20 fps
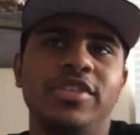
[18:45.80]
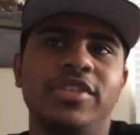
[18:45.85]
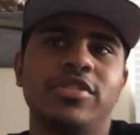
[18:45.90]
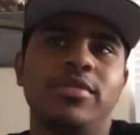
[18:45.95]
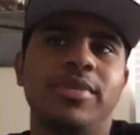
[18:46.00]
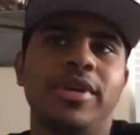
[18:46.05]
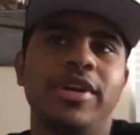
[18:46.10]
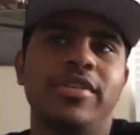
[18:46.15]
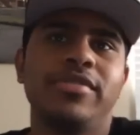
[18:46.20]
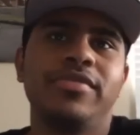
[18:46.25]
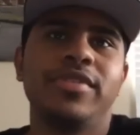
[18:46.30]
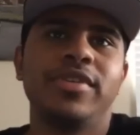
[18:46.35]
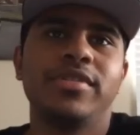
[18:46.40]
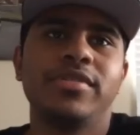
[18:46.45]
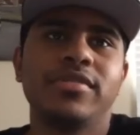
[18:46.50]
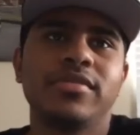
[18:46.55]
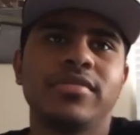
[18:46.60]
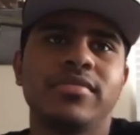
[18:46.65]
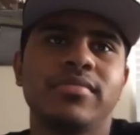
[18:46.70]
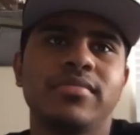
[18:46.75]
American
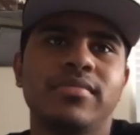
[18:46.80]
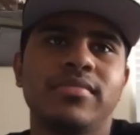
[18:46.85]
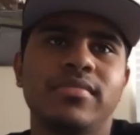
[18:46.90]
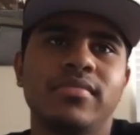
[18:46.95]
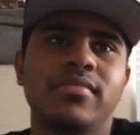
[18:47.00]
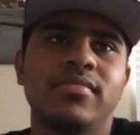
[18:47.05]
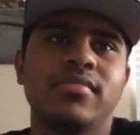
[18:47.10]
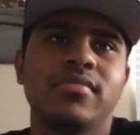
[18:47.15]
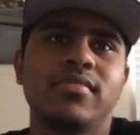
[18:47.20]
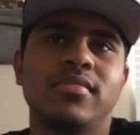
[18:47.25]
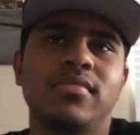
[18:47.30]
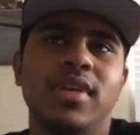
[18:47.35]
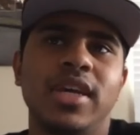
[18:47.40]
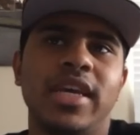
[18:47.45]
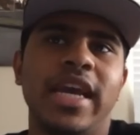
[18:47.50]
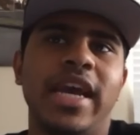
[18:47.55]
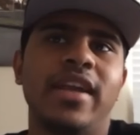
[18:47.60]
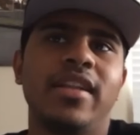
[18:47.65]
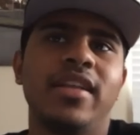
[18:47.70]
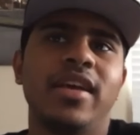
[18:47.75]
vehicles, like
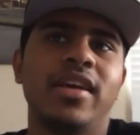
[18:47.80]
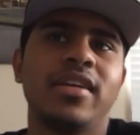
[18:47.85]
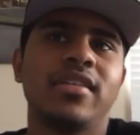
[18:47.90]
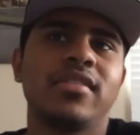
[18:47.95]
Cadillac.